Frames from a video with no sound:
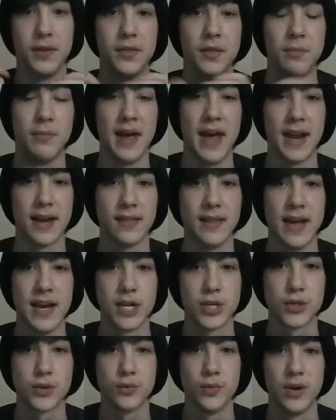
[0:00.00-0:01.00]
the
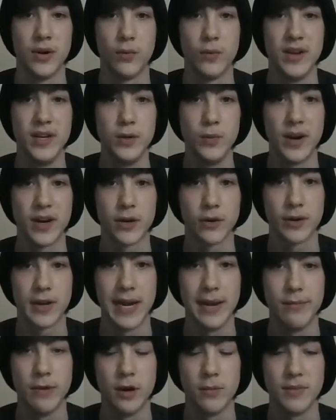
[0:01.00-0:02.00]
backlash when a Wind Waker
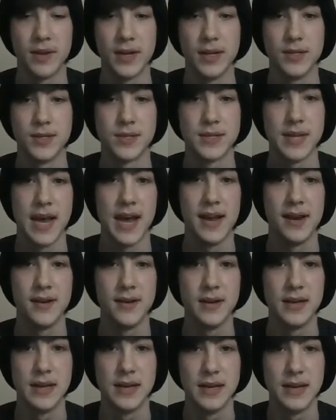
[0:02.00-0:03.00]
came out, because at
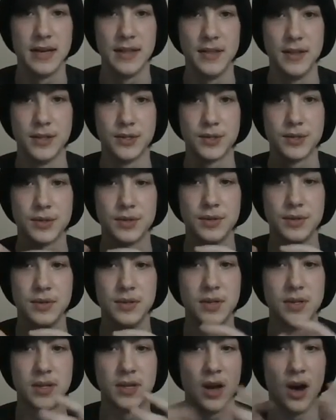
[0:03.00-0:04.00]
this
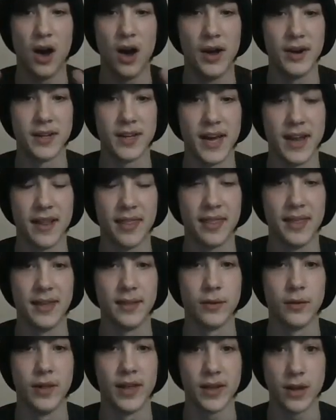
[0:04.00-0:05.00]
con kind of
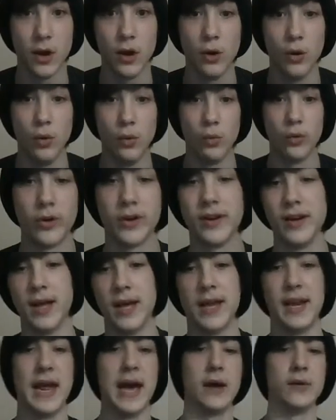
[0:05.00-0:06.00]
thing, they're like, oh,
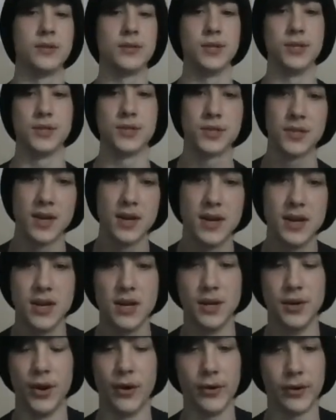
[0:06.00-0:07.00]
gonna announce this
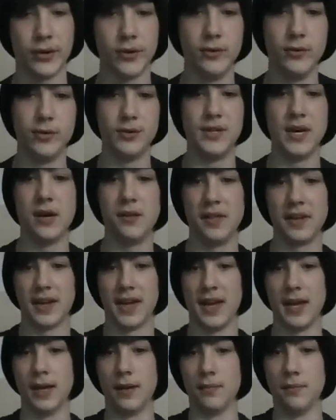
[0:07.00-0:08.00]
darker Zelda
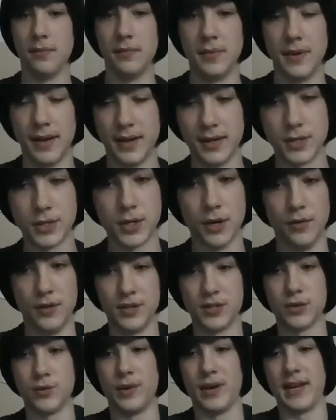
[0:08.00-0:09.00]
game, show
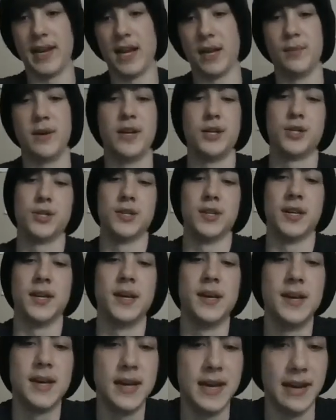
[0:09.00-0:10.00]
this 3D animation, and
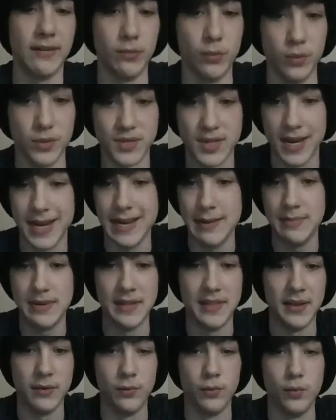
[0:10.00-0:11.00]
everyone was hyped.
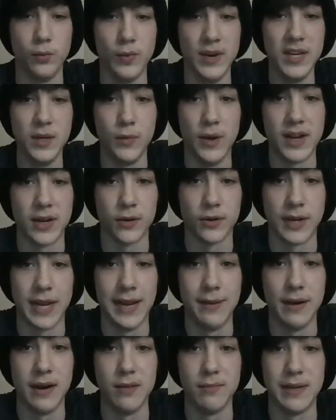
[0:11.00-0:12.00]
And then Wind Waker
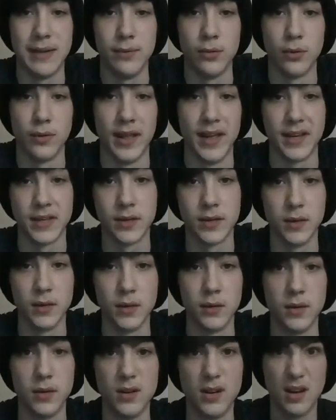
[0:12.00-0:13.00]
came out, and people were like,
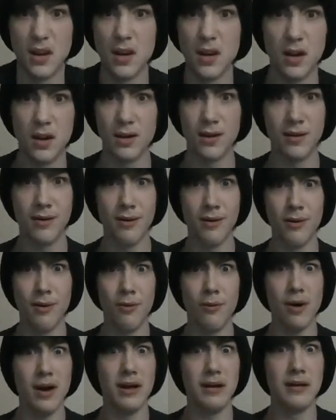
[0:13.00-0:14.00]

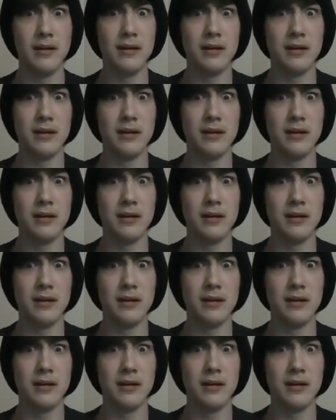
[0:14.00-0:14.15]
what?